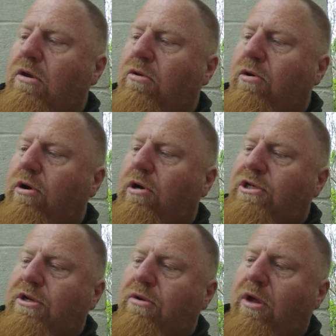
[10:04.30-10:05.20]
in
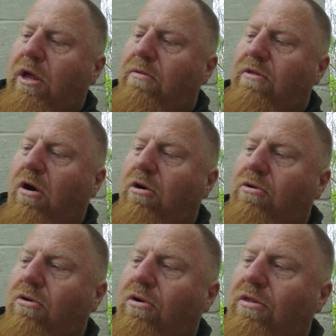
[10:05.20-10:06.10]
regards to him, the
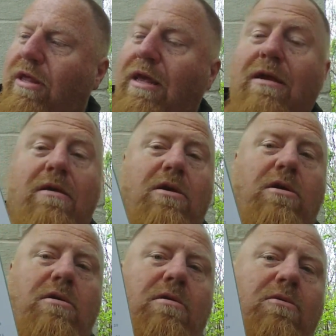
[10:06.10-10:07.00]
article and the
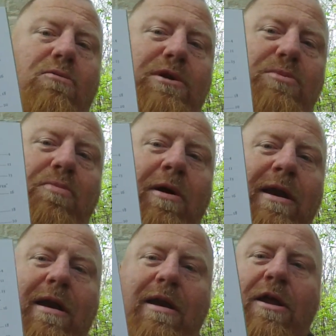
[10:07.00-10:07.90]
what's
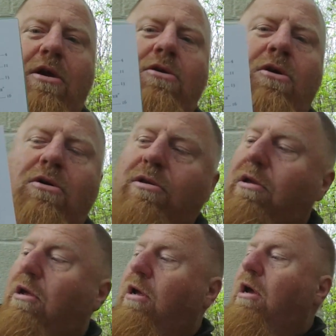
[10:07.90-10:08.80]
printed in here called
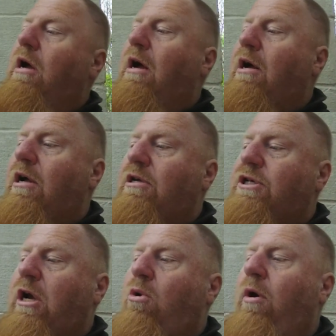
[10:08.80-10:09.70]
uh,
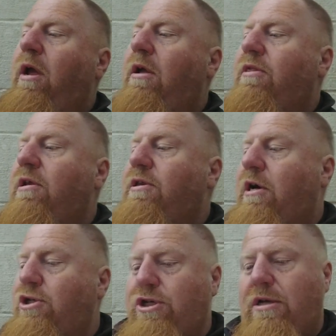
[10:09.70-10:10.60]
Jaquaying the
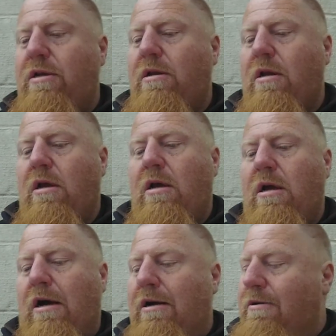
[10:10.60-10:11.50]
Dungeon.
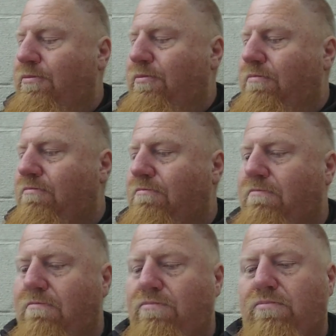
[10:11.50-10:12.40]
Uh,
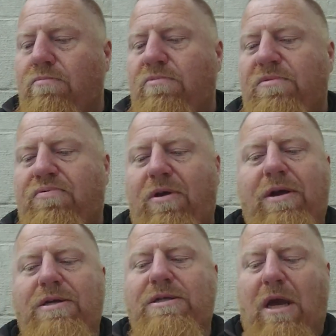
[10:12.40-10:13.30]

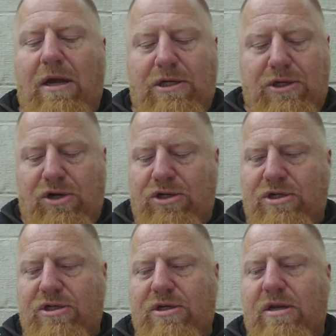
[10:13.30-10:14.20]
please uh,
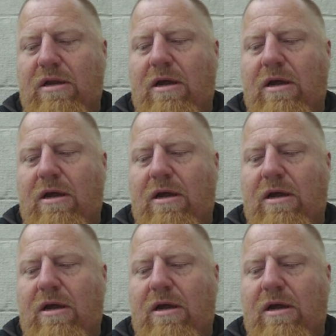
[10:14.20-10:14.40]
search